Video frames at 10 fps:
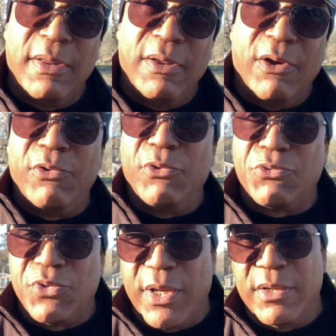Or you'll
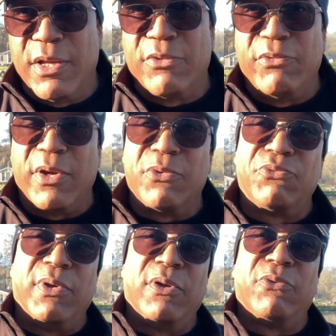see another vehicle
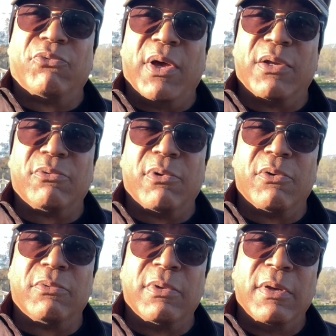sitting on the side of the
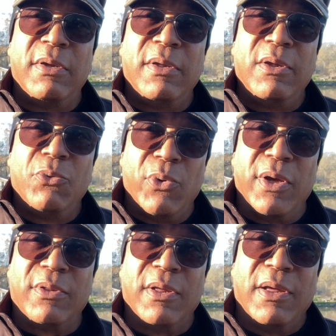road
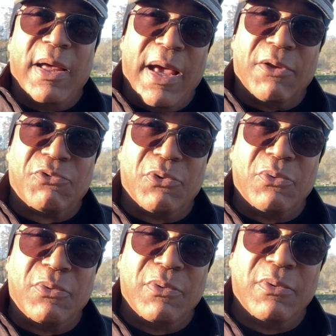with
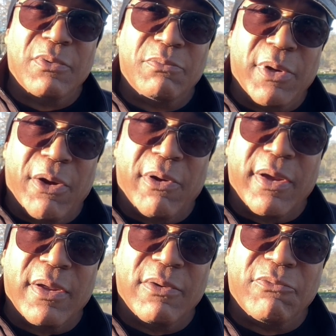axle
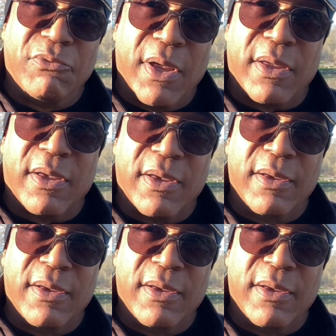bearing failure.